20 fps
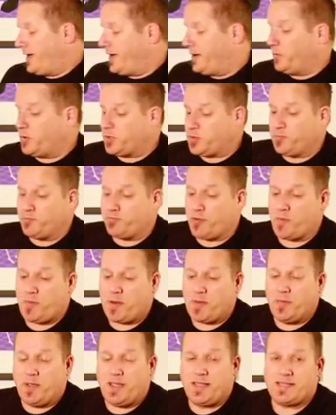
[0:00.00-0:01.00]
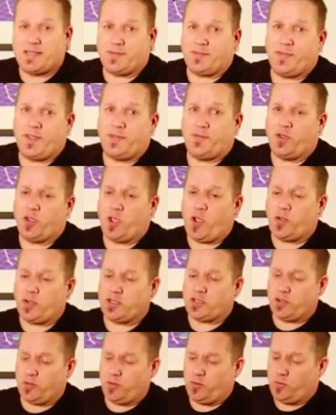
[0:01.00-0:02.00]
Which probably means if you're going
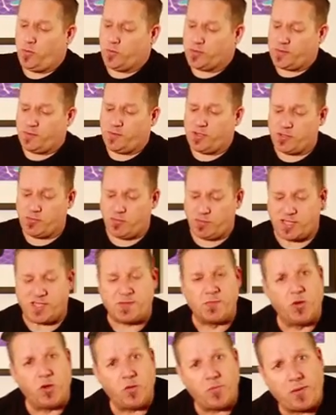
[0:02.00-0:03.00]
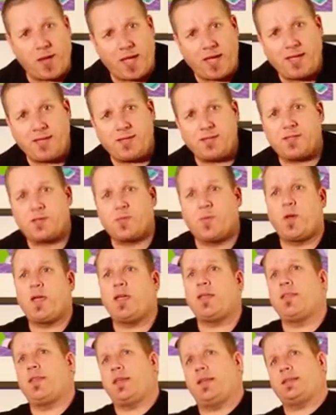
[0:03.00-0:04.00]
to some of these really small planes
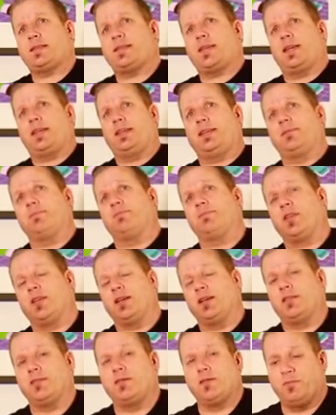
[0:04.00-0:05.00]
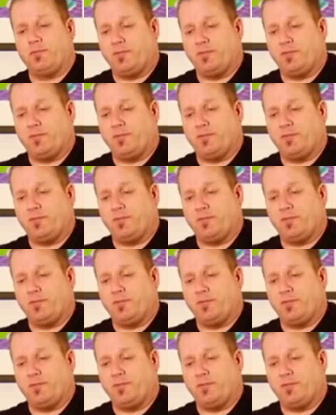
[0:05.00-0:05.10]
where they're saying, you're